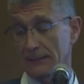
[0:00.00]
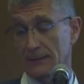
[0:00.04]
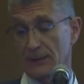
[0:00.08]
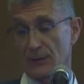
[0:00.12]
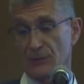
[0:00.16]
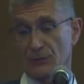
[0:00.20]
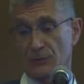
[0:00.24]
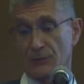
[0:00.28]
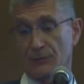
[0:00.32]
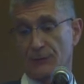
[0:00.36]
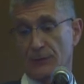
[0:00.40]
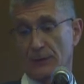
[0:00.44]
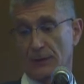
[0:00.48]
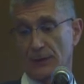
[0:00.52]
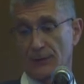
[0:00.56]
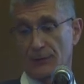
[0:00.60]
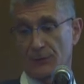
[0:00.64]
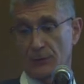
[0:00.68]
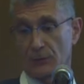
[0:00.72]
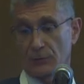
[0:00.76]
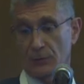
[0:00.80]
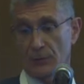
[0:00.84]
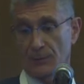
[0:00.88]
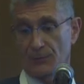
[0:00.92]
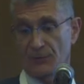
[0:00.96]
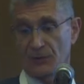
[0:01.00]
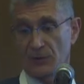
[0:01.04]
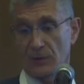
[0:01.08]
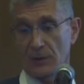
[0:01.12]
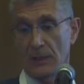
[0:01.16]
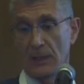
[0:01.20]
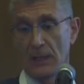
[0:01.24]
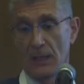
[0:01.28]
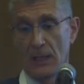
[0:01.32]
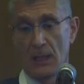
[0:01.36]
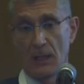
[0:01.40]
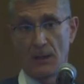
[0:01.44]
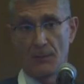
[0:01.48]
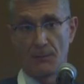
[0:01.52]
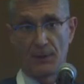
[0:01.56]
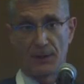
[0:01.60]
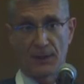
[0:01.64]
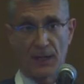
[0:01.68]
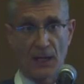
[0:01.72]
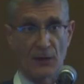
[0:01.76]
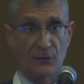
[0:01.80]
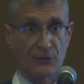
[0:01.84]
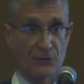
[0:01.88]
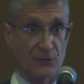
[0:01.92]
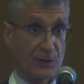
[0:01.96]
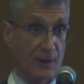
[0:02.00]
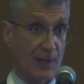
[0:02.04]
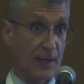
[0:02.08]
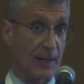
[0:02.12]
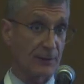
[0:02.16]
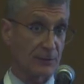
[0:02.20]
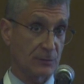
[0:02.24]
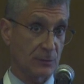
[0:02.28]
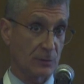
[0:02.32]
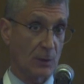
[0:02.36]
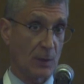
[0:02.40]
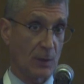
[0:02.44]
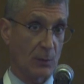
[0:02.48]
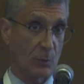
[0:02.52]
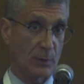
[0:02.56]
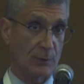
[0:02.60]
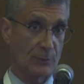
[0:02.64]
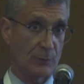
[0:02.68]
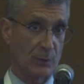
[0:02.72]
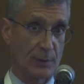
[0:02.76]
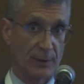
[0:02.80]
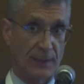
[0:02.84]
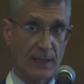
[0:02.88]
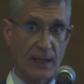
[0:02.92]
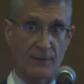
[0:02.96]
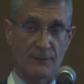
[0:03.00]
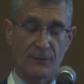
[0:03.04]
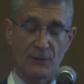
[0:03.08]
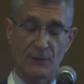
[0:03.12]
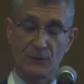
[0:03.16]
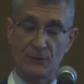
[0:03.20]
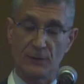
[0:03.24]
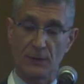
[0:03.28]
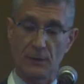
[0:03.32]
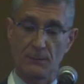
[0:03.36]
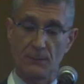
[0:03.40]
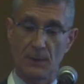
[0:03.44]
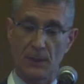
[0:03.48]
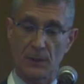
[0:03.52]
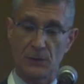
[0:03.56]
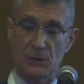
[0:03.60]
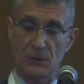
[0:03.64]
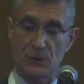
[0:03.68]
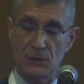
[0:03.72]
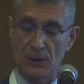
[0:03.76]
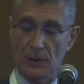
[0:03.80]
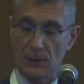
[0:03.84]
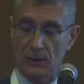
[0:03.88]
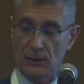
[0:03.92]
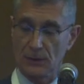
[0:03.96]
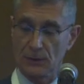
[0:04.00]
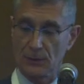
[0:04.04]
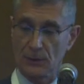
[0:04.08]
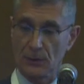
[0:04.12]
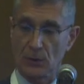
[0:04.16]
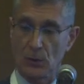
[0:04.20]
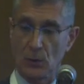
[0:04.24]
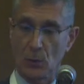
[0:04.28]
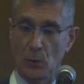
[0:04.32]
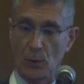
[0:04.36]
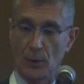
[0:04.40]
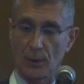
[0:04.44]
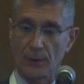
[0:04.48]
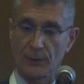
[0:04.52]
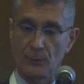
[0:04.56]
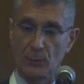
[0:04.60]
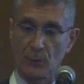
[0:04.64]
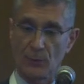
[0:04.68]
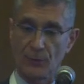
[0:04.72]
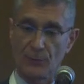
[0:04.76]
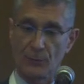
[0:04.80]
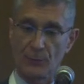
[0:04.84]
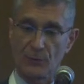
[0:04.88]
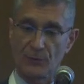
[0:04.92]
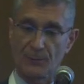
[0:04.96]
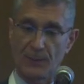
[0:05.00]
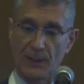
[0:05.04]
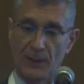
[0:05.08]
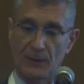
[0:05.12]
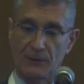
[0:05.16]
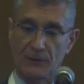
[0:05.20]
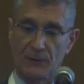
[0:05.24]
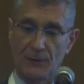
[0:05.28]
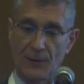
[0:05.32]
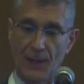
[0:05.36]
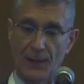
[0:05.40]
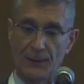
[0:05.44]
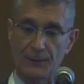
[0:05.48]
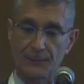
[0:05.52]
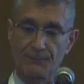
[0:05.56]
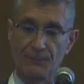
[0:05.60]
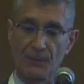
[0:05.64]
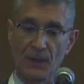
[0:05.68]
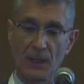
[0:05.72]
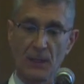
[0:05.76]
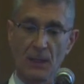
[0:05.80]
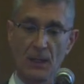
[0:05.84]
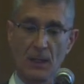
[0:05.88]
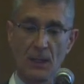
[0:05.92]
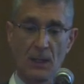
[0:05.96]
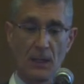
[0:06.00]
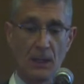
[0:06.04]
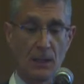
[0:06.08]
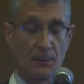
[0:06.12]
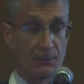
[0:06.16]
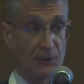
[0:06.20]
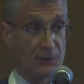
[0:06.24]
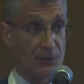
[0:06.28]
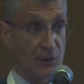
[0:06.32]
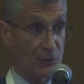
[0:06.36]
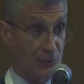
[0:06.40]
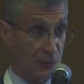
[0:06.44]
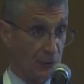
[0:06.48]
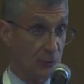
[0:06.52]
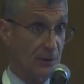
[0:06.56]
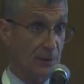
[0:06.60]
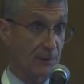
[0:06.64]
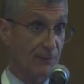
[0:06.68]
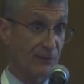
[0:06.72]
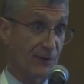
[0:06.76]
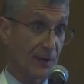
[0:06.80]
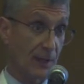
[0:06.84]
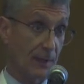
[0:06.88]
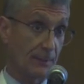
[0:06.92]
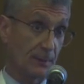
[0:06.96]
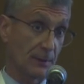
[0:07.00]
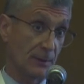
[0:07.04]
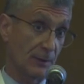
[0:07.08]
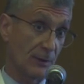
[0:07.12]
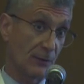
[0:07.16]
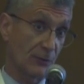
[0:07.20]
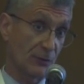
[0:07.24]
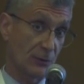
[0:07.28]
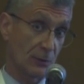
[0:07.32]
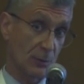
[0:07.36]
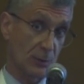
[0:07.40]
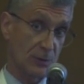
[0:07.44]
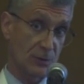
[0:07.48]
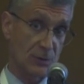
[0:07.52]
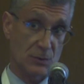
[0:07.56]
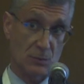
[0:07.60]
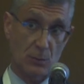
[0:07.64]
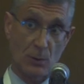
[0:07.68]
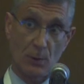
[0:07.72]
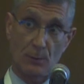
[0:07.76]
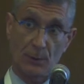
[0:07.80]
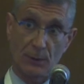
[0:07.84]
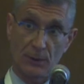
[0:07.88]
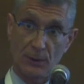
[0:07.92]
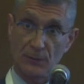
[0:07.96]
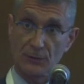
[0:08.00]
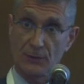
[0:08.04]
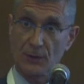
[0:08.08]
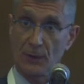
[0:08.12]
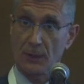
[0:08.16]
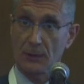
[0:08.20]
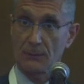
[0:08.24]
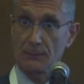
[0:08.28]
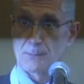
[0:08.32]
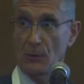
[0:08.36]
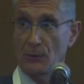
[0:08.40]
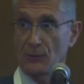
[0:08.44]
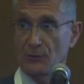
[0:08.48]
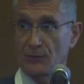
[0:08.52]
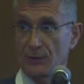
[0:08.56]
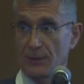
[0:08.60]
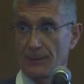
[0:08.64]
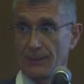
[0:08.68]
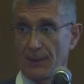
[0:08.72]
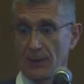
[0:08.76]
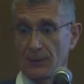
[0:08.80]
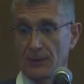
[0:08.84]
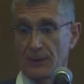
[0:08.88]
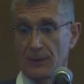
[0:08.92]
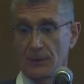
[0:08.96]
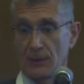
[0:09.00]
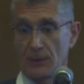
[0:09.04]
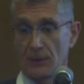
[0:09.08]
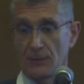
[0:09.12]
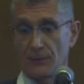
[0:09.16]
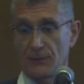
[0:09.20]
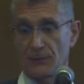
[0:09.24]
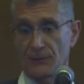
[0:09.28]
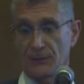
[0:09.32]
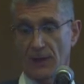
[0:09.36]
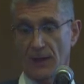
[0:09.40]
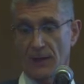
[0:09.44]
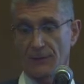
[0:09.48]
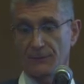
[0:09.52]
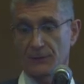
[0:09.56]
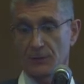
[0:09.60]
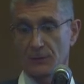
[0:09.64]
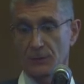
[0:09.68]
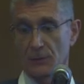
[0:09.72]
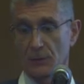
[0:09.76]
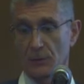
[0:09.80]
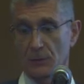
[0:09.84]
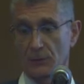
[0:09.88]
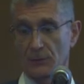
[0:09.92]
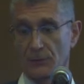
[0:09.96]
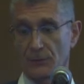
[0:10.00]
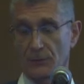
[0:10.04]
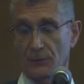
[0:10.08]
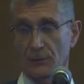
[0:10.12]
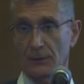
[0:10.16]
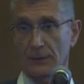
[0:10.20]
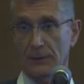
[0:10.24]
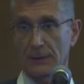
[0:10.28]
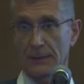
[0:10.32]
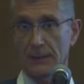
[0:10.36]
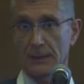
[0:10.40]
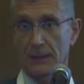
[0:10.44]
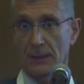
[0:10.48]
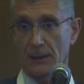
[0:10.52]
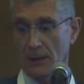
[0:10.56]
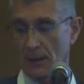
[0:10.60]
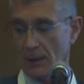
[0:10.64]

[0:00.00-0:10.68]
laser for lithotripsy, but as yet, we really haven't seen much clinical work with respect to that. But the thulium fiber laser, which is what we're going to talk mostly about here this afternoon, certainly